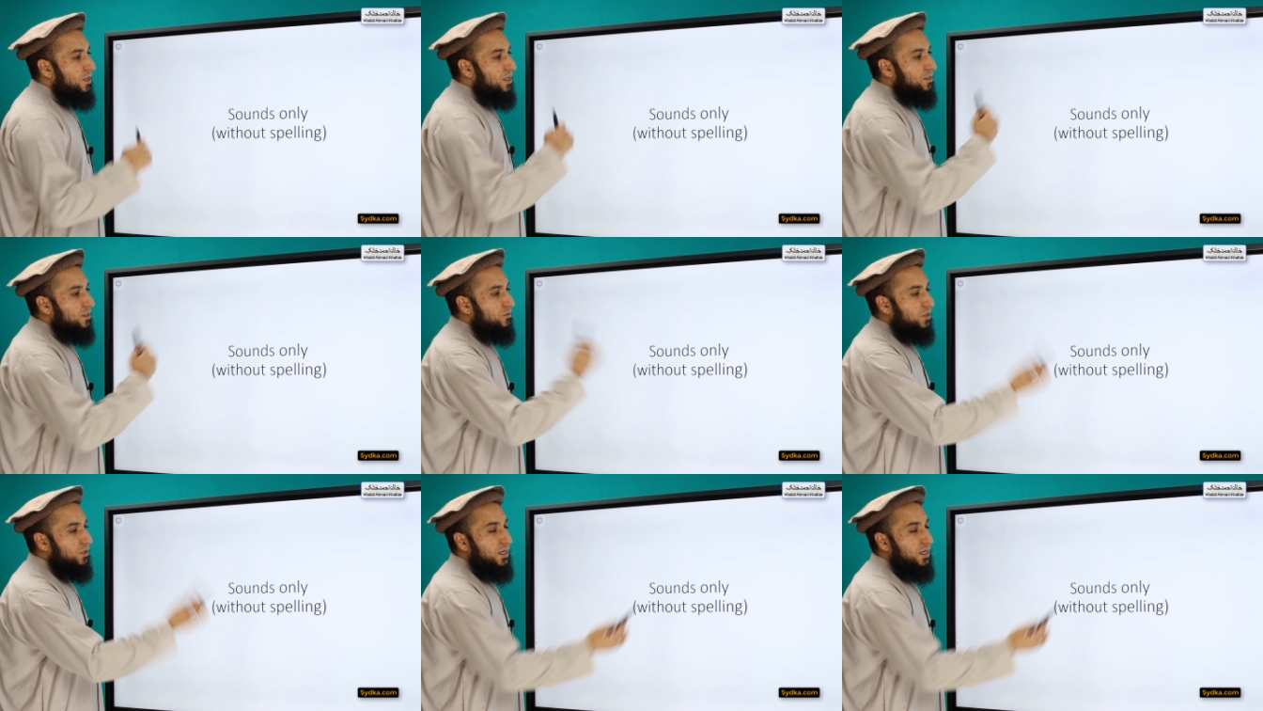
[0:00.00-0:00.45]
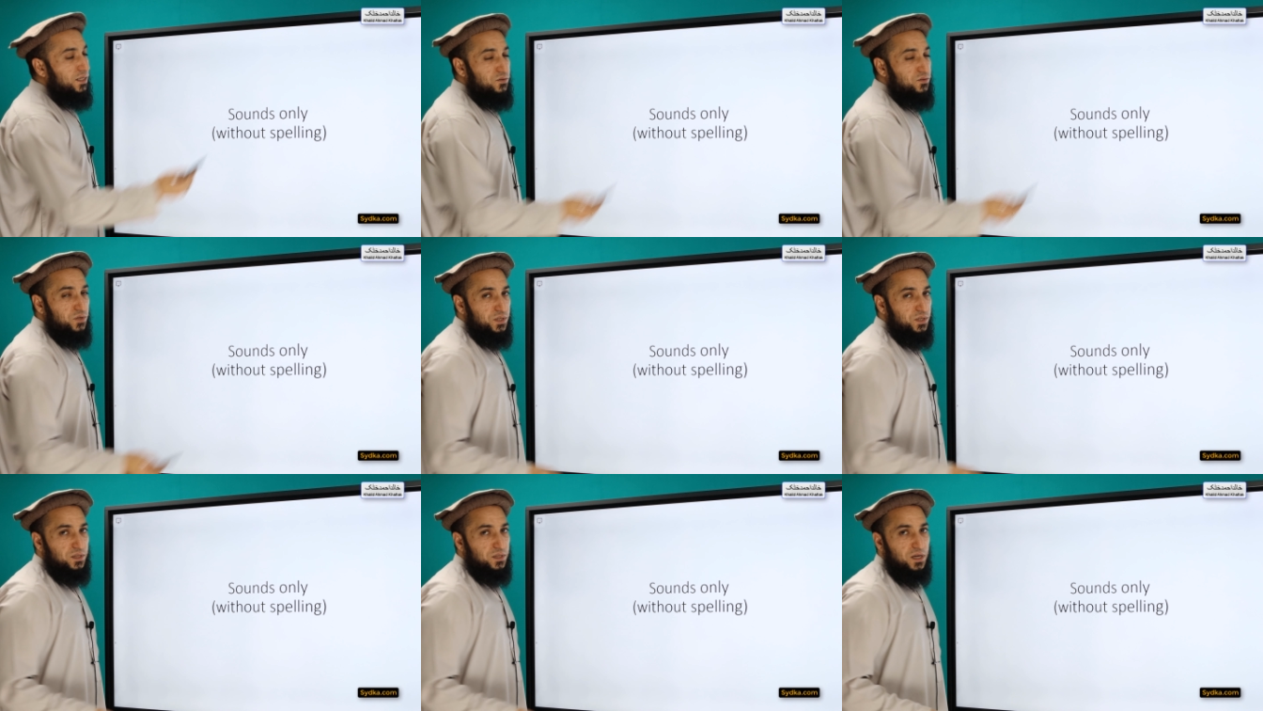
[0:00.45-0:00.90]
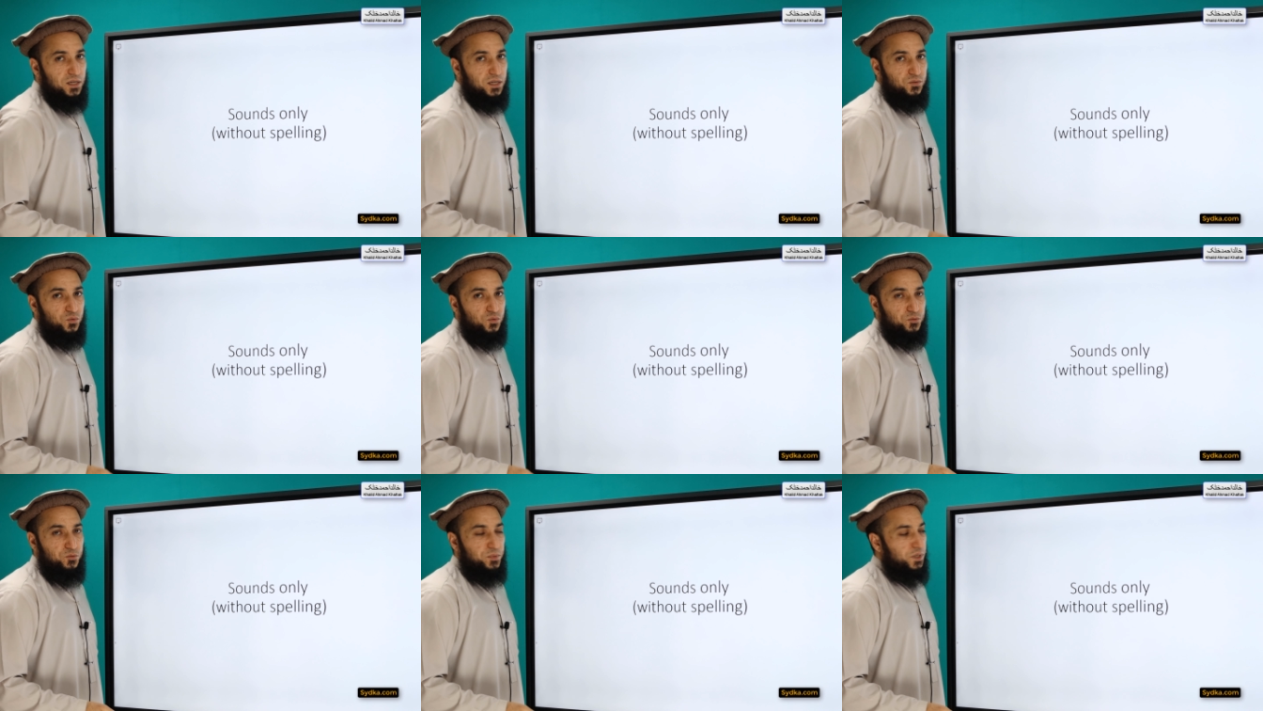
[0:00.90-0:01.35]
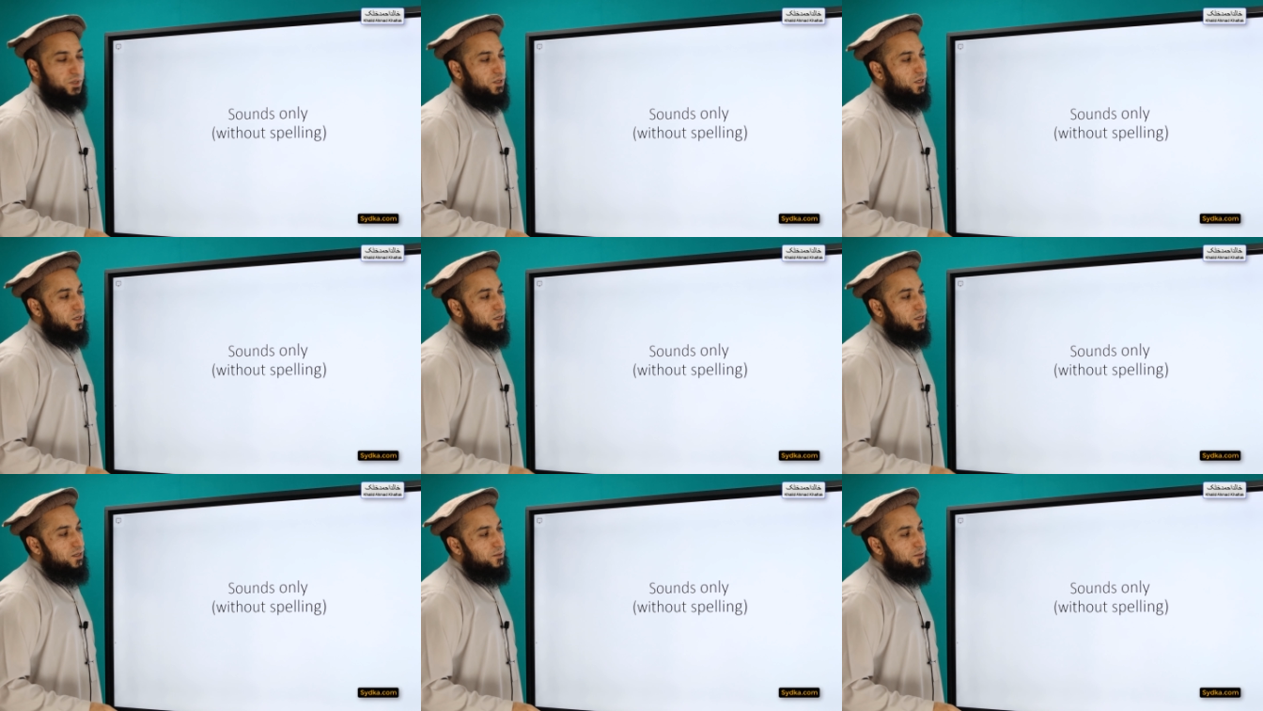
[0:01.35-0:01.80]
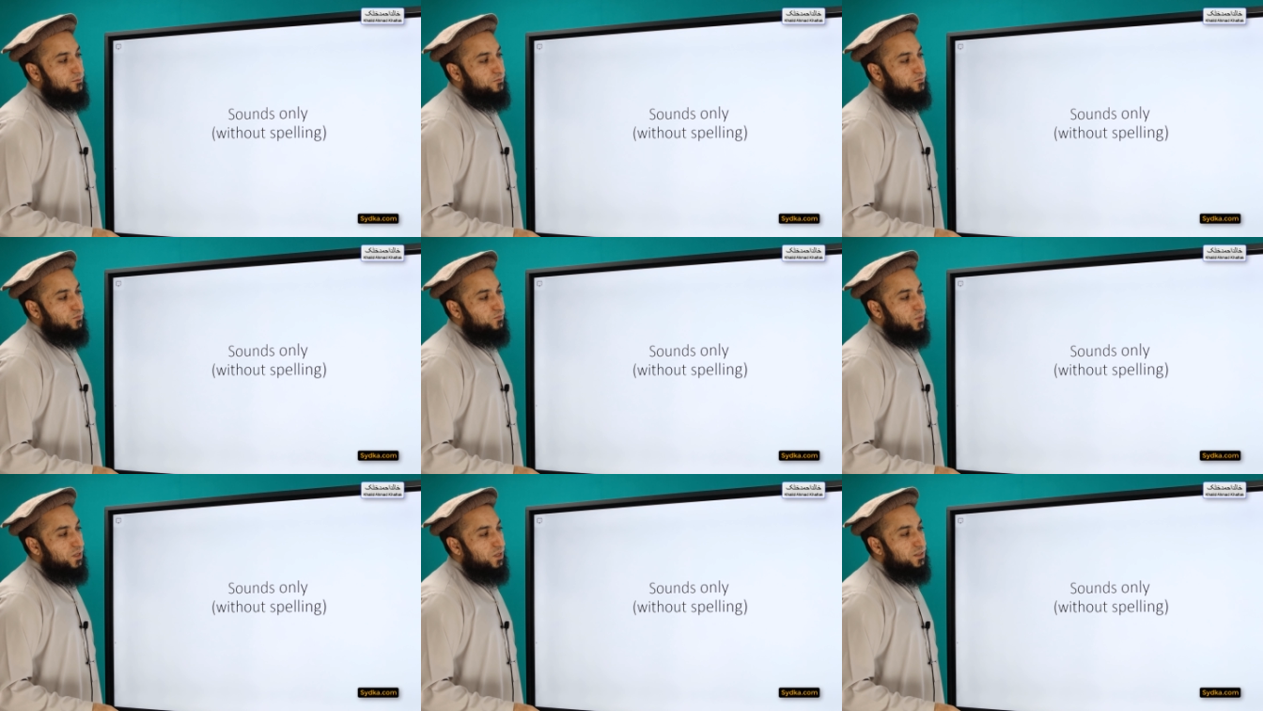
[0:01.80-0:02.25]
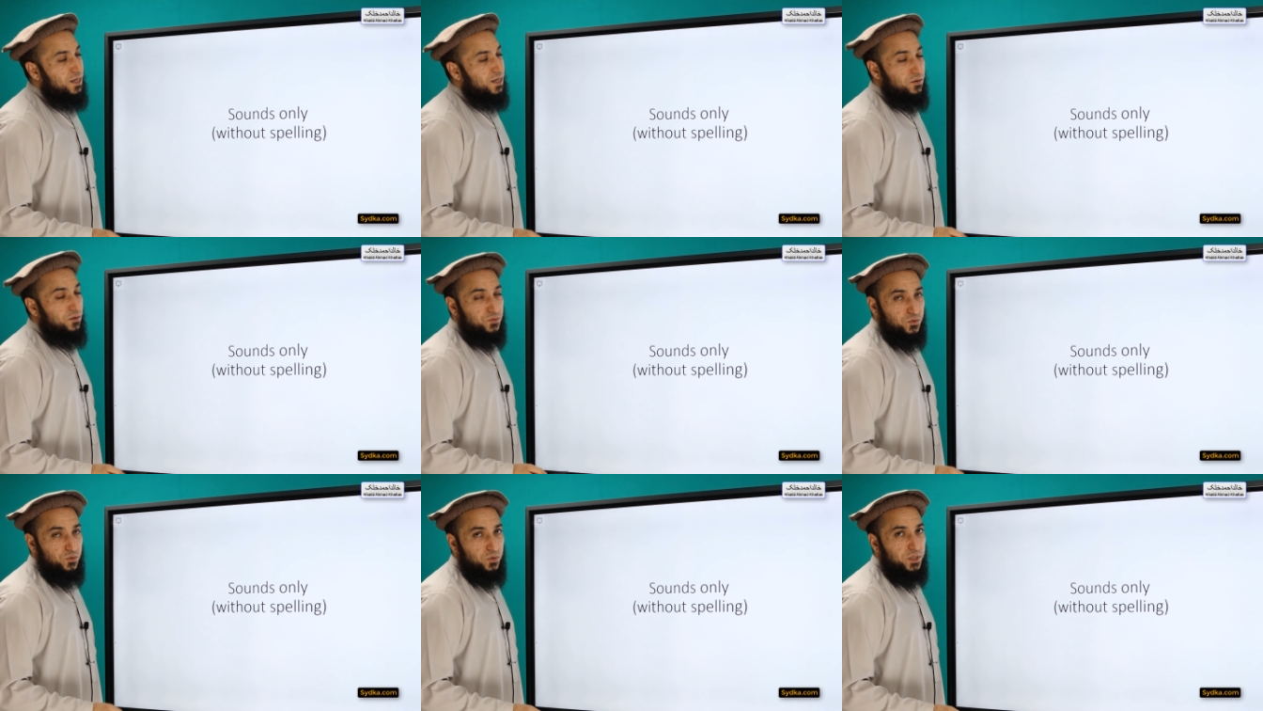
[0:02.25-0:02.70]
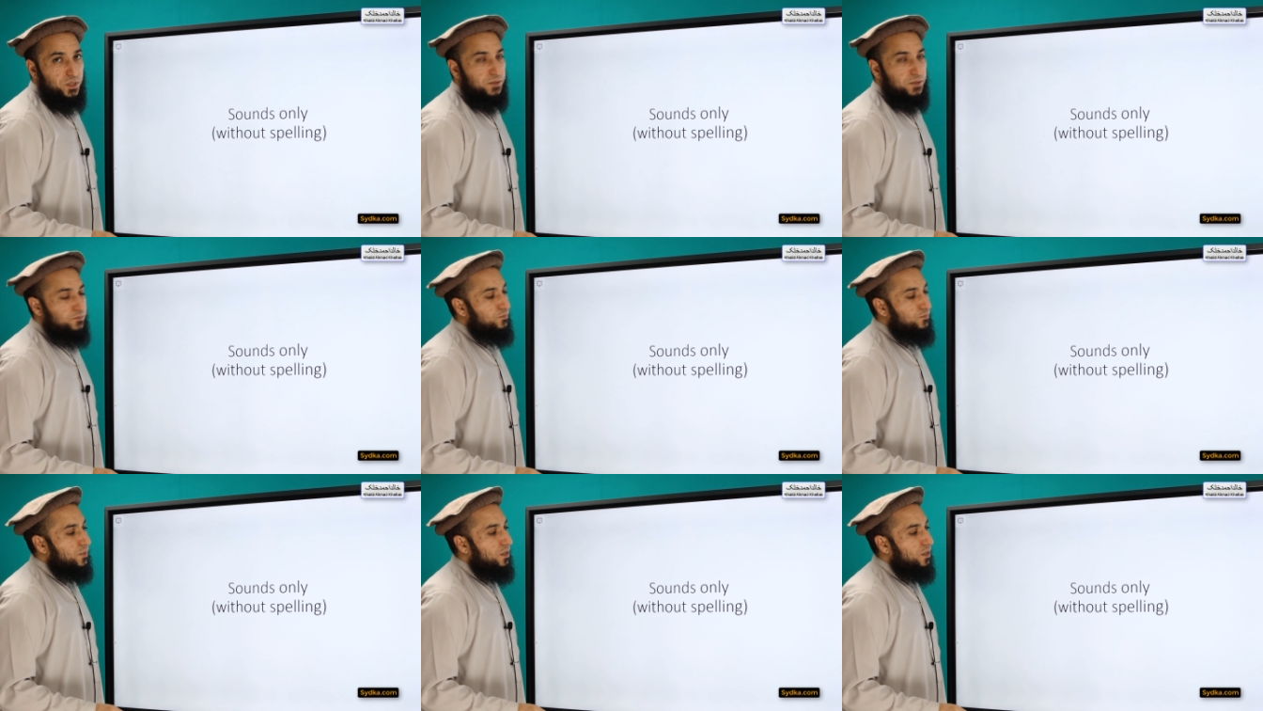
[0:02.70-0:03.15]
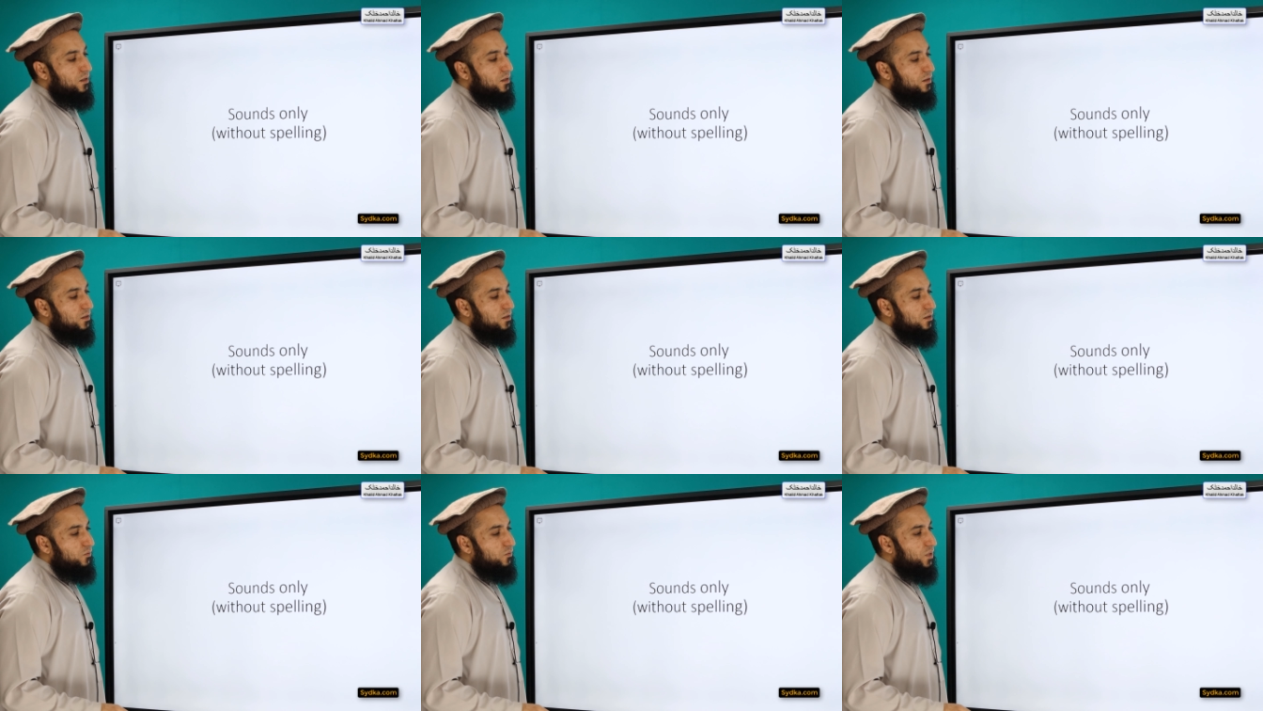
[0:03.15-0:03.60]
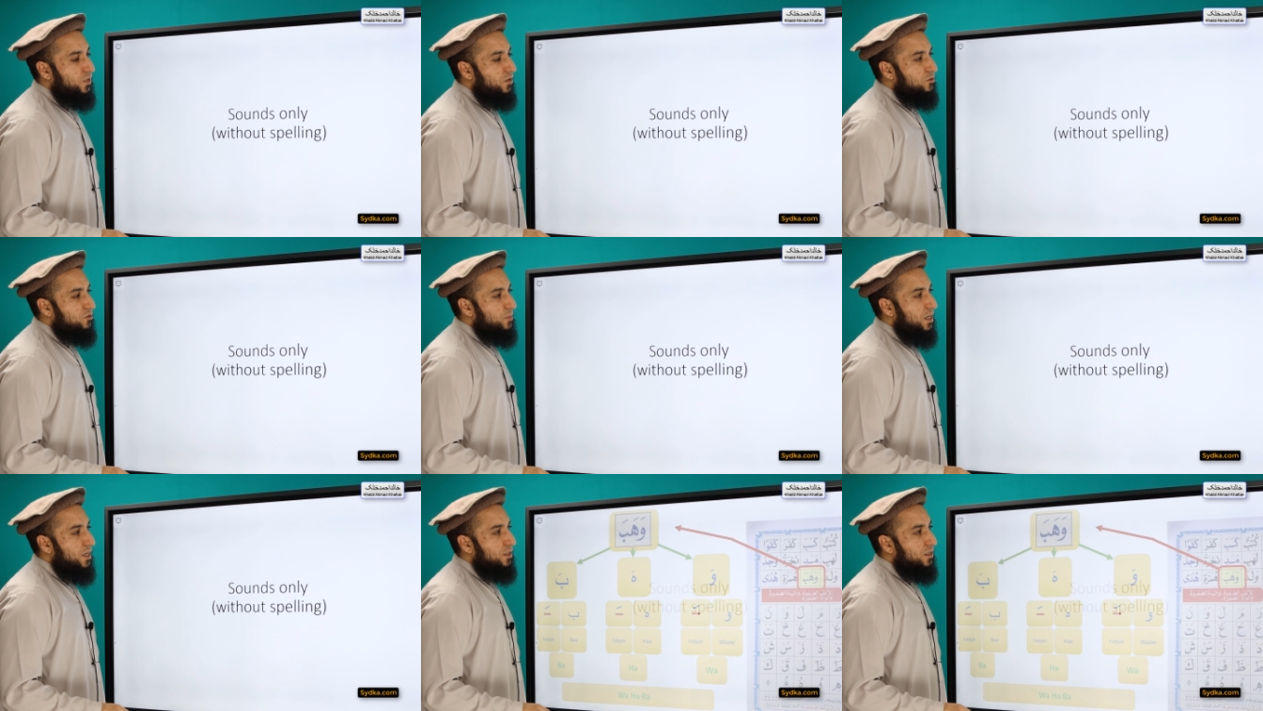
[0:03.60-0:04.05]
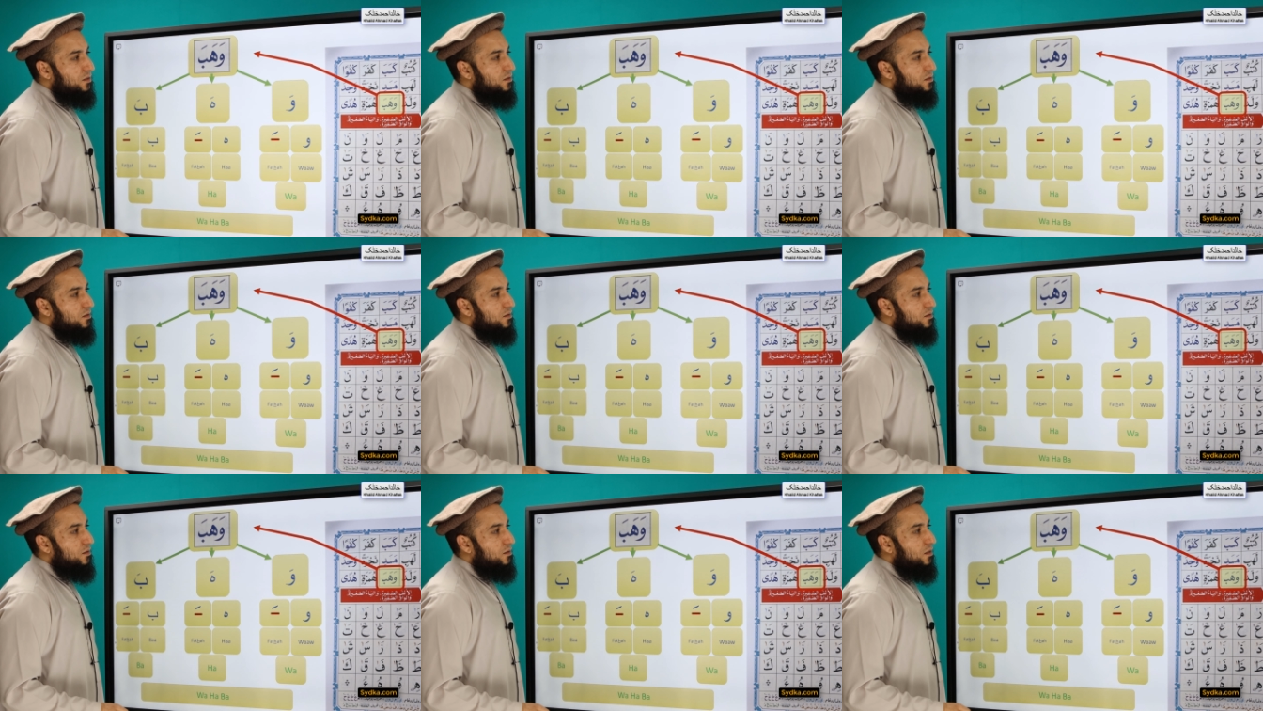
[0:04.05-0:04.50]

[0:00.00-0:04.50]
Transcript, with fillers: So the next three slides would be um, sounds only uh, without spellings.